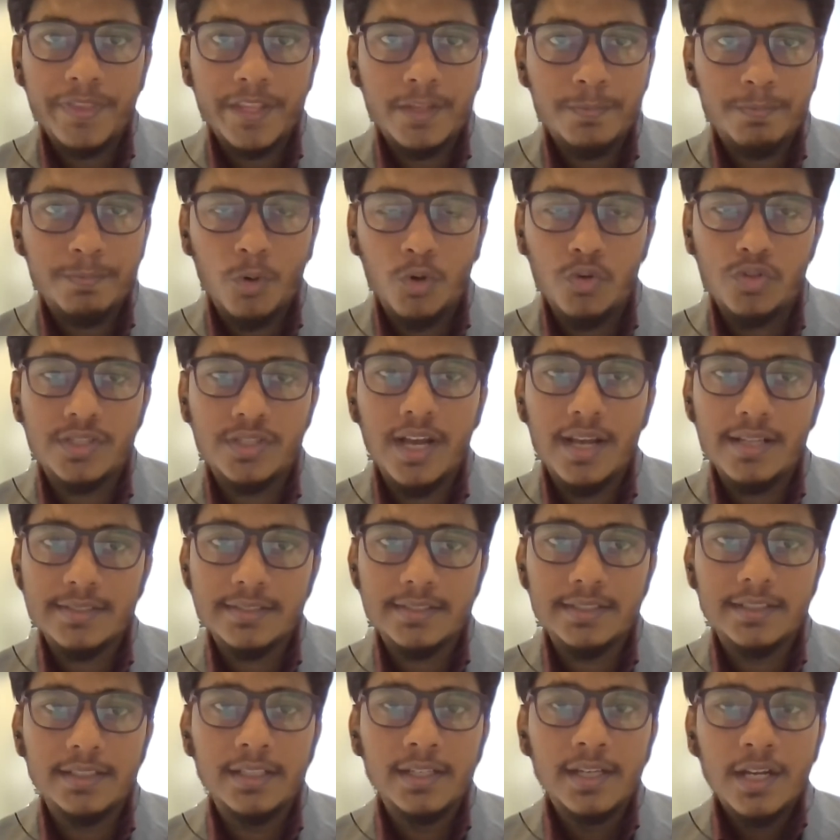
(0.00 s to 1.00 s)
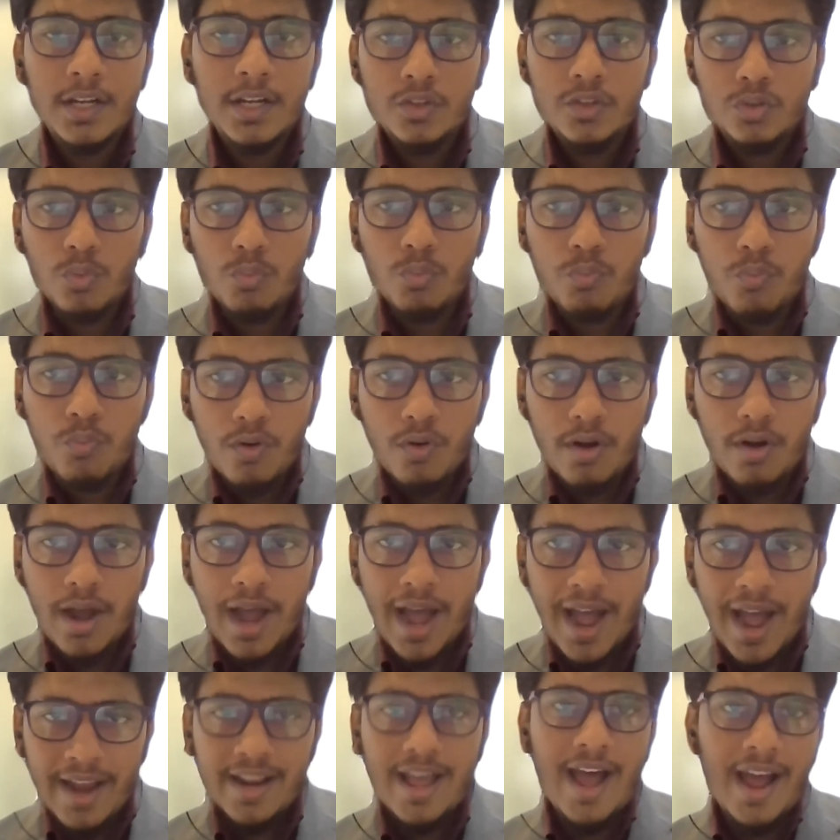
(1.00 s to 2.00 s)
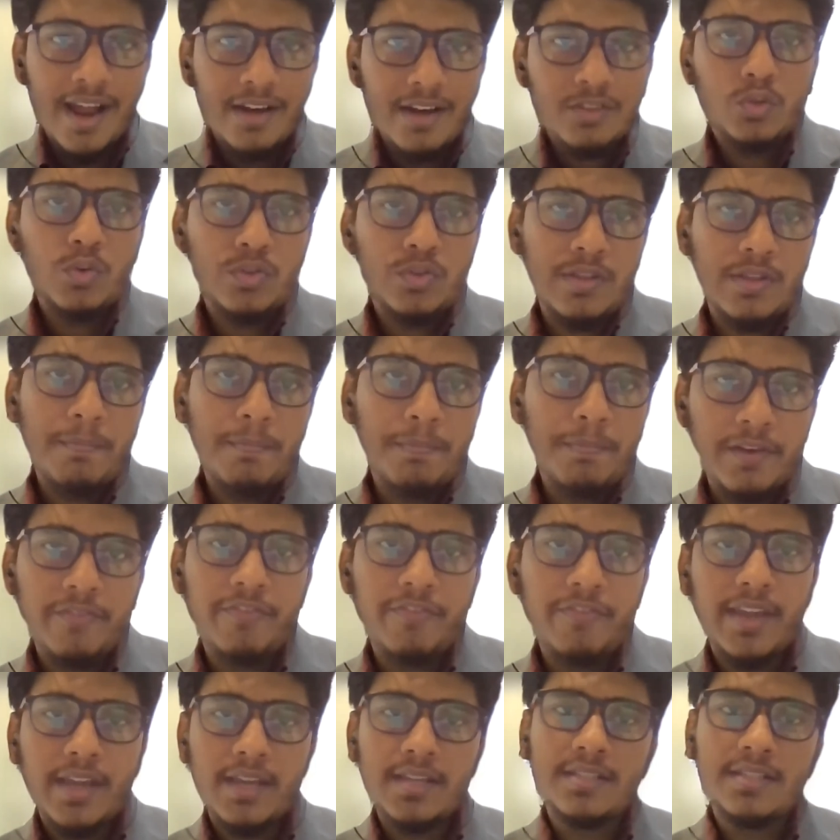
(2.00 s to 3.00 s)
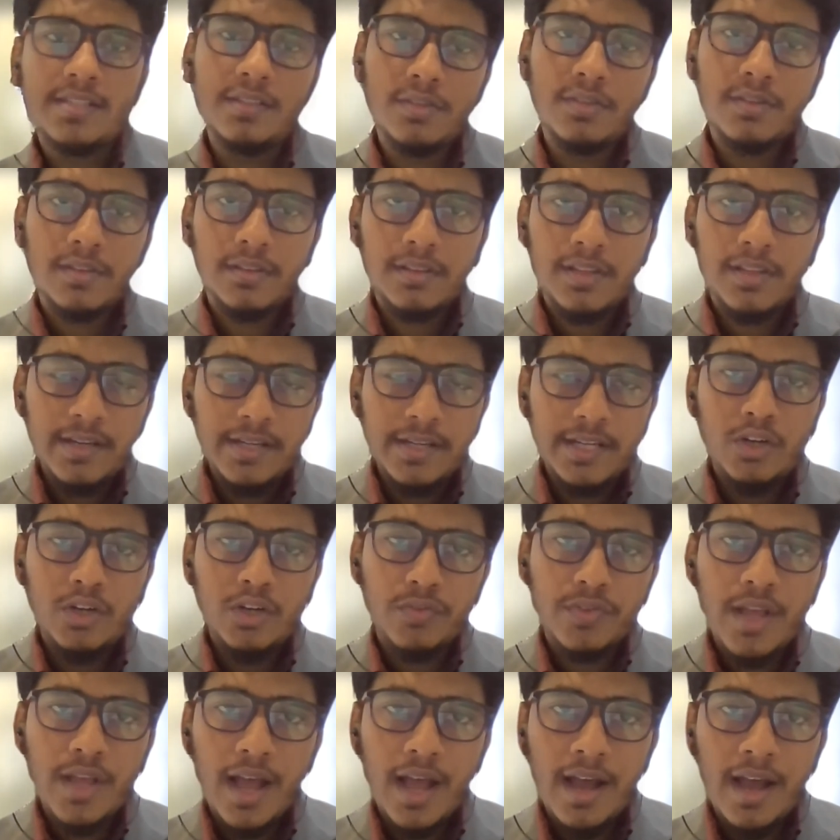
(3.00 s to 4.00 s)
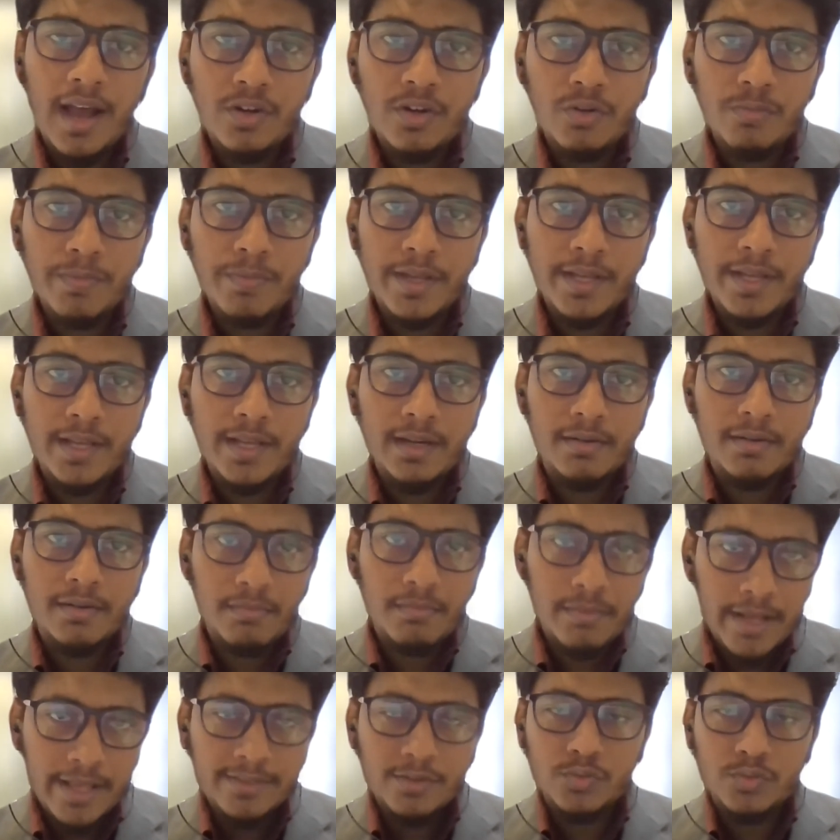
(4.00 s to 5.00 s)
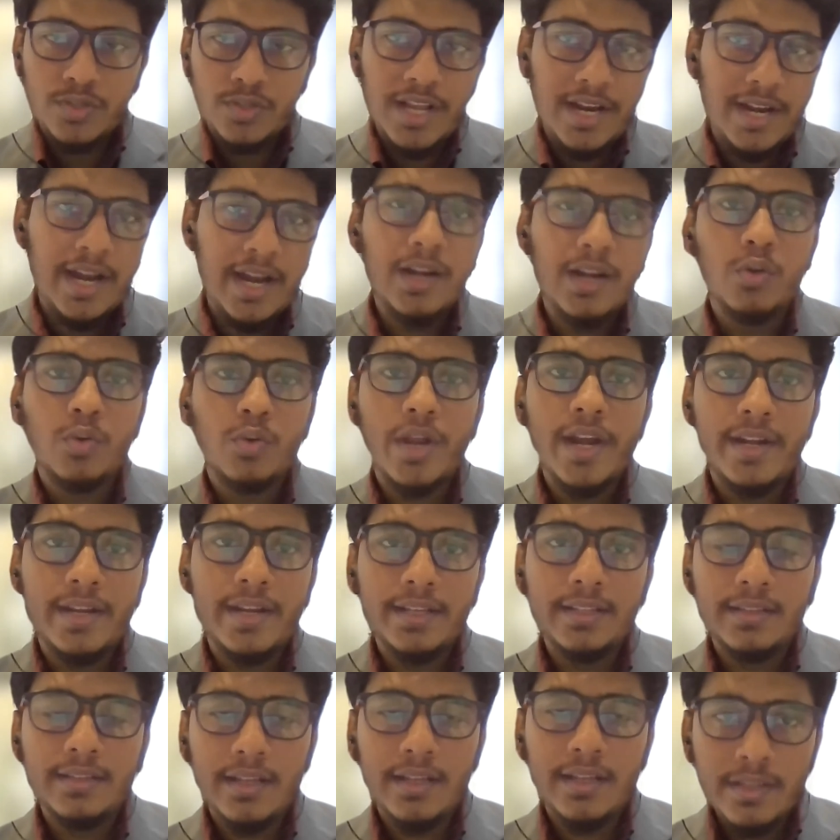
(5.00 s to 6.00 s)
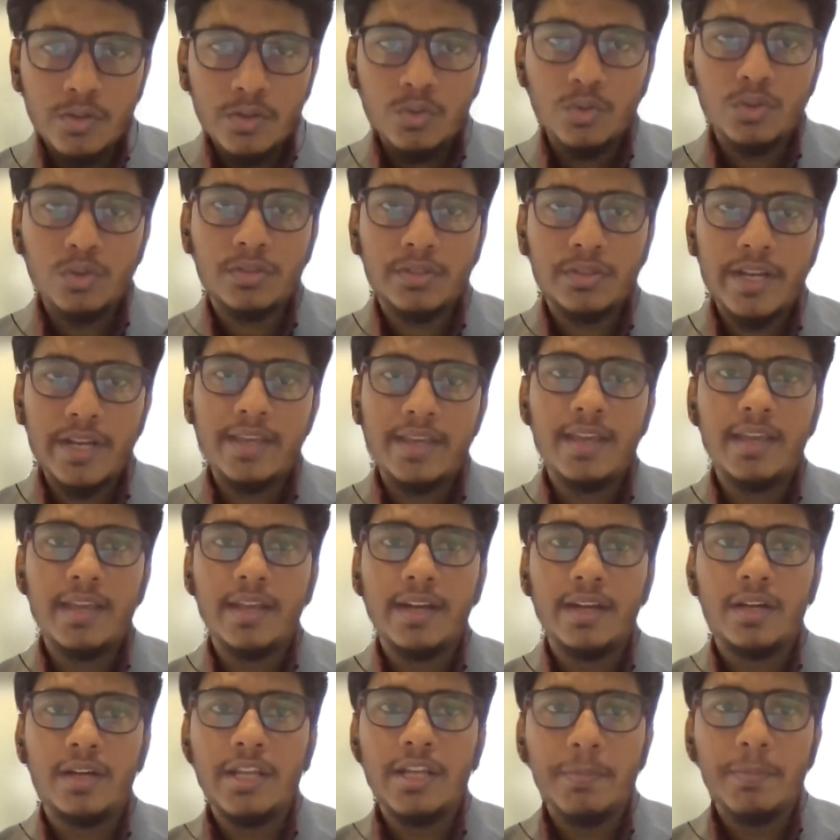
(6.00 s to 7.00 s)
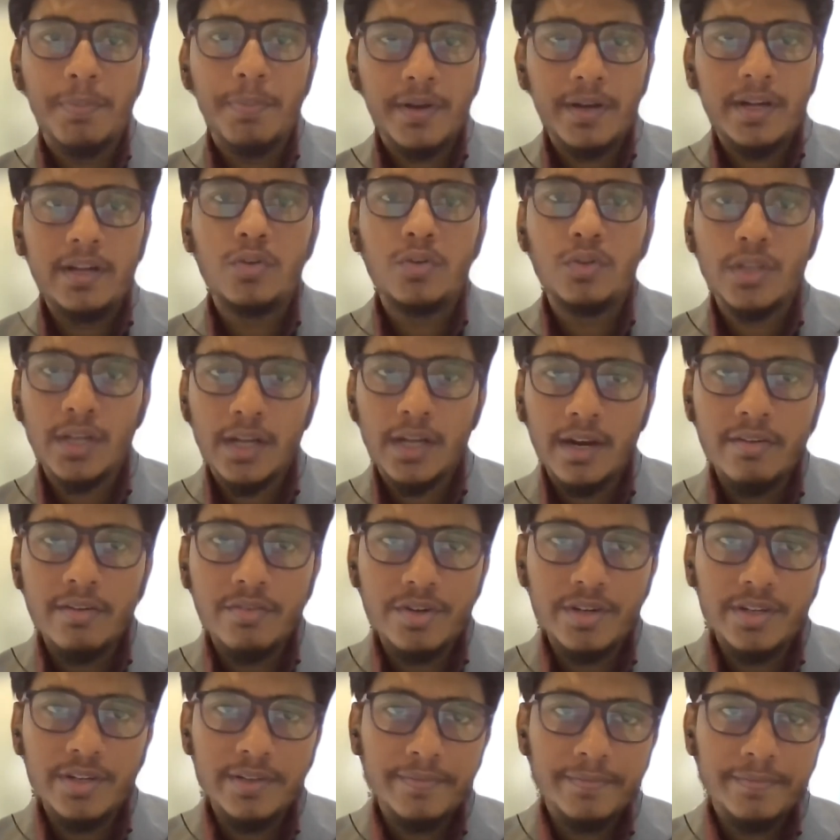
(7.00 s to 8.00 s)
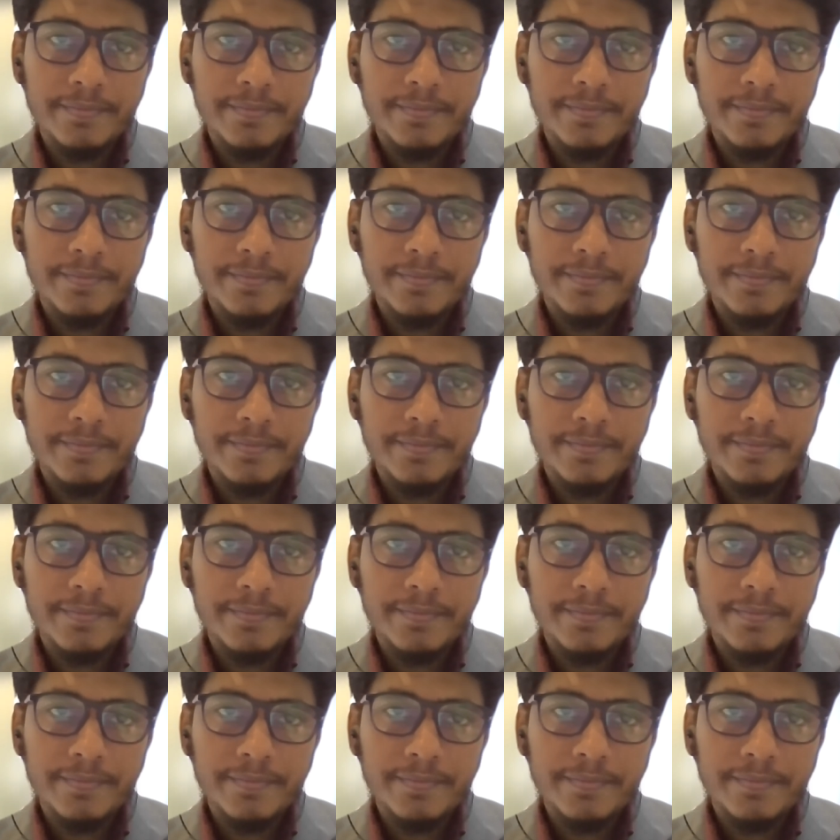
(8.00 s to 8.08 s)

sportscaster. So are those amplifications the need of the hour to make it, as you said, educating the youth, taking it deeper into the country?